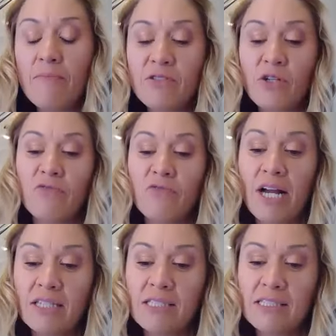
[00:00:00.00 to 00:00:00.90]
Sorry,
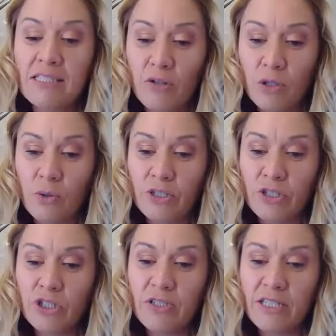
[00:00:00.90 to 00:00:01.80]
Riley's just sent through a
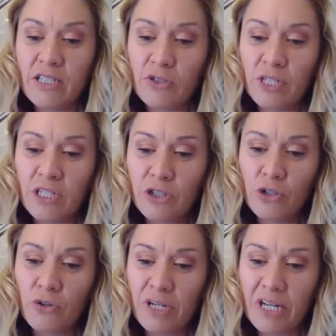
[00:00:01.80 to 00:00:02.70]
question. These
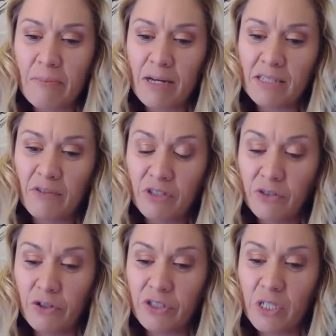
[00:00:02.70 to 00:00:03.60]
initial 3 emails after the
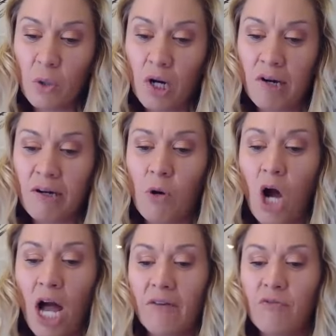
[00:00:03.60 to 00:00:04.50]
first inquiry, what
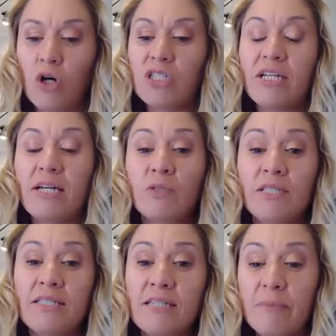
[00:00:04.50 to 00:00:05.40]
kind of content would
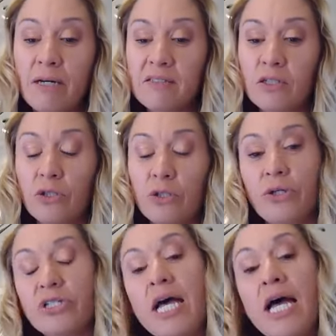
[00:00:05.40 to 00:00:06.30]
these emails include?